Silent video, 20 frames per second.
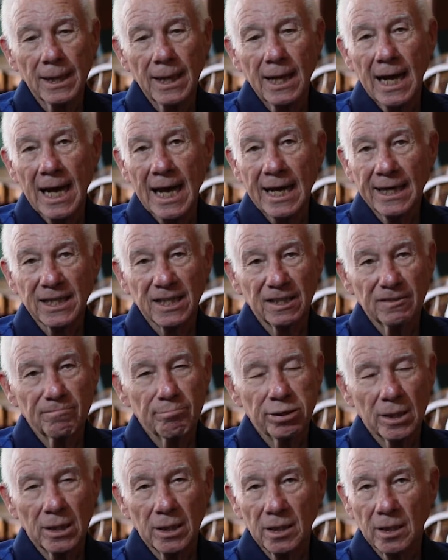active
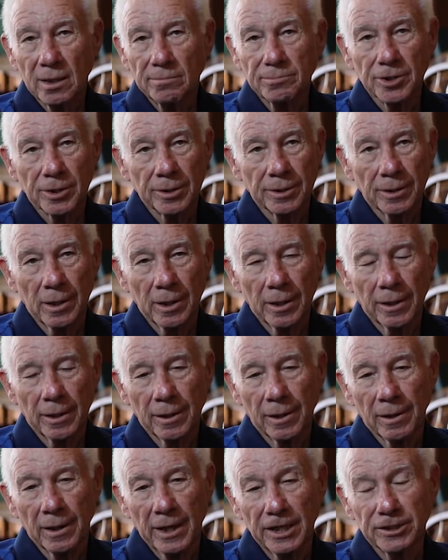pubs,
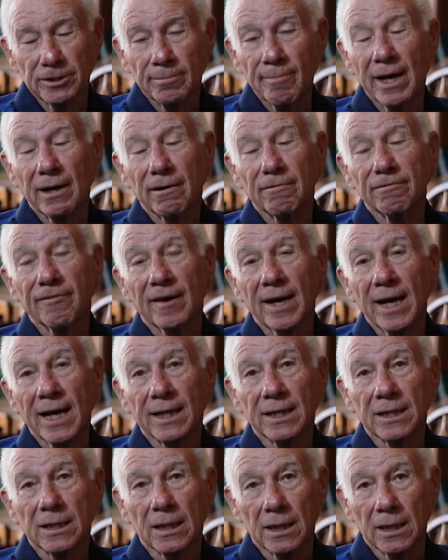or as a matter of
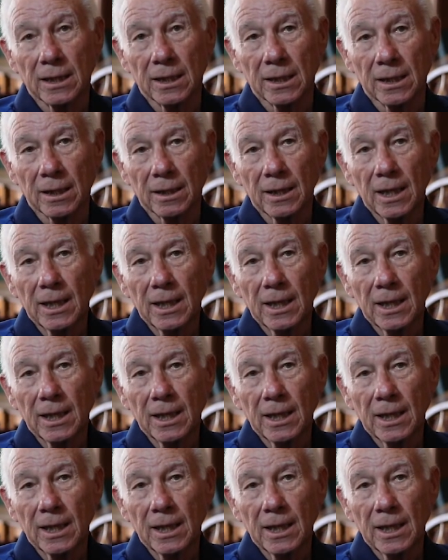fact, the